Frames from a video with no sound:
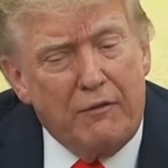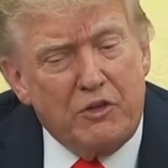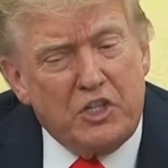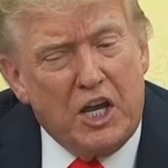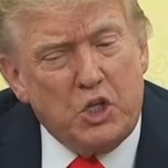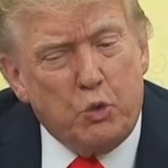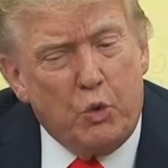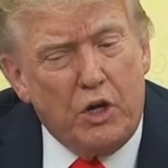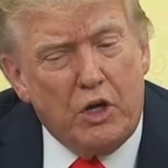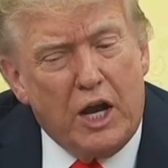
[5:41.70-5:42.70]
they have
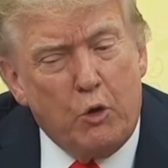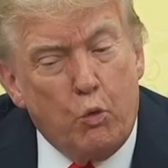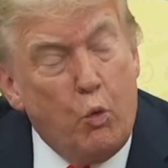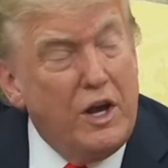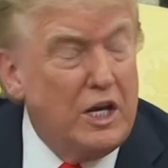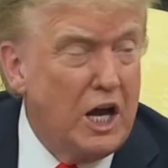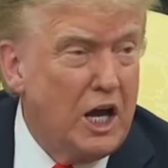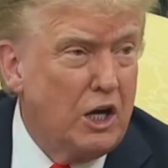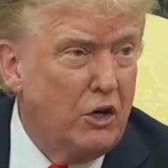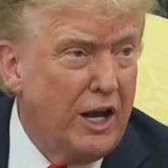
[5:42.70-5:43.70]
states where you're at
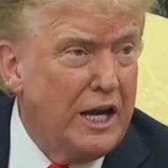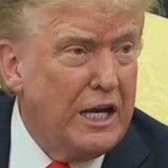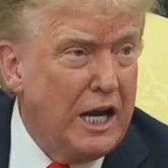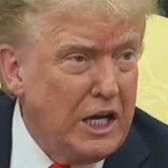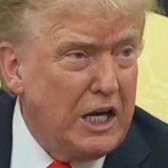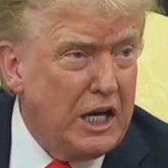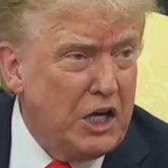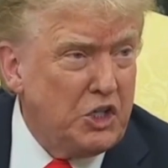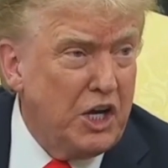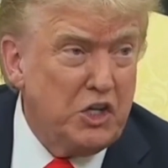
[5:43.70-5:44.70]

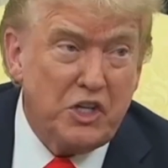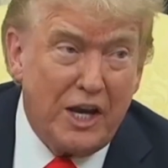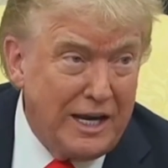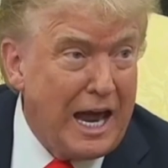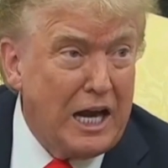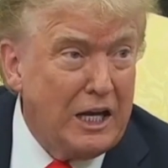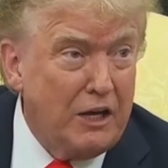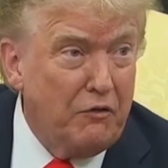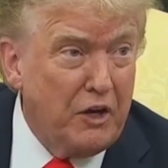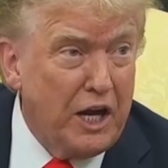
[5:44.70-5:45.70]
$1.98 a
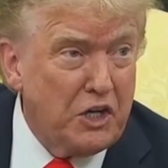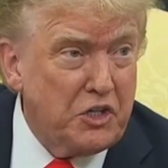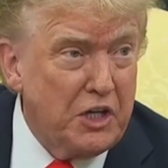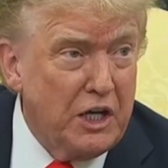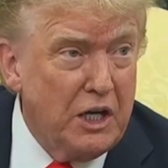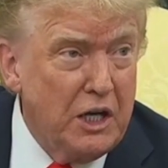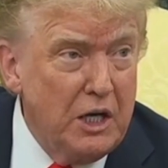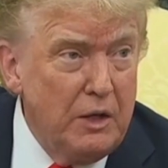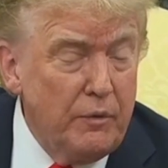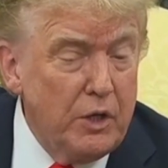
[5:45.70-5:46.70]
gallon for
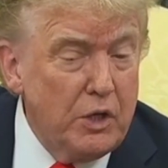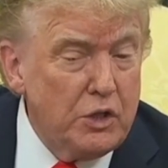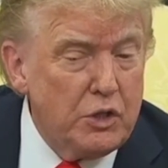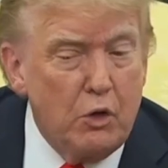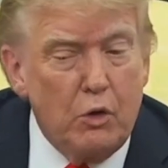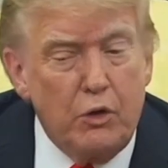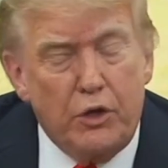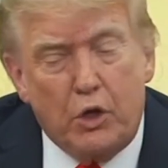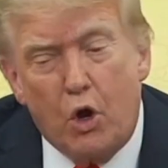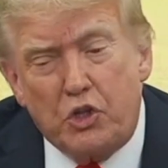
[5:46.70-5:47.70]
gasoline.
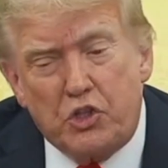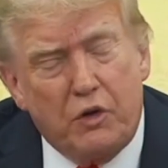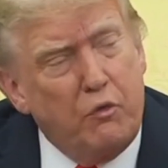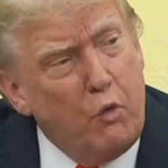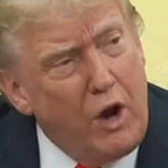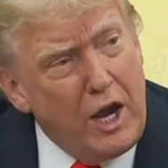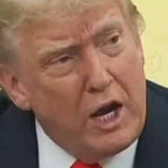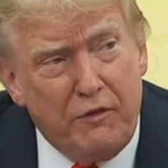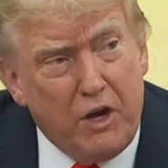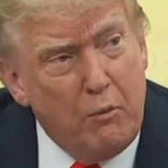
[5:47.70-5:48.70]
So the costs
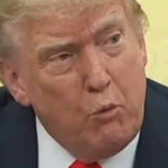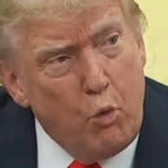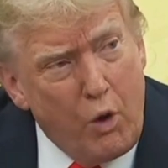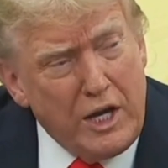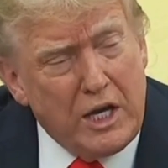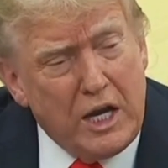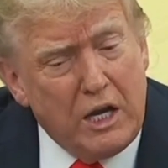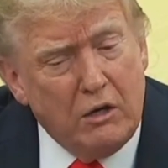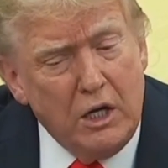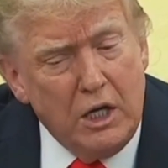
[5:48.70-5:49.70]
have come way
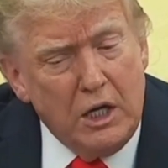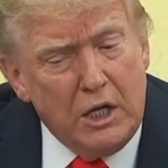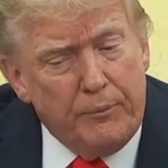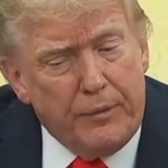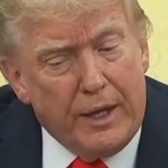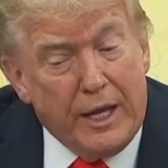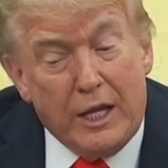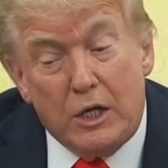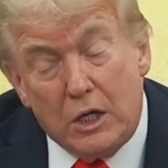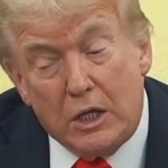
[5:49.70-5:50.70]
down,
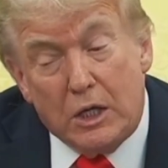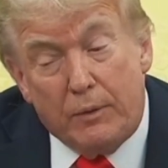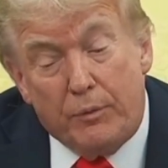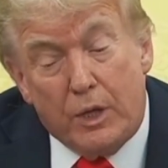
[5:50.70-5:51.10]
and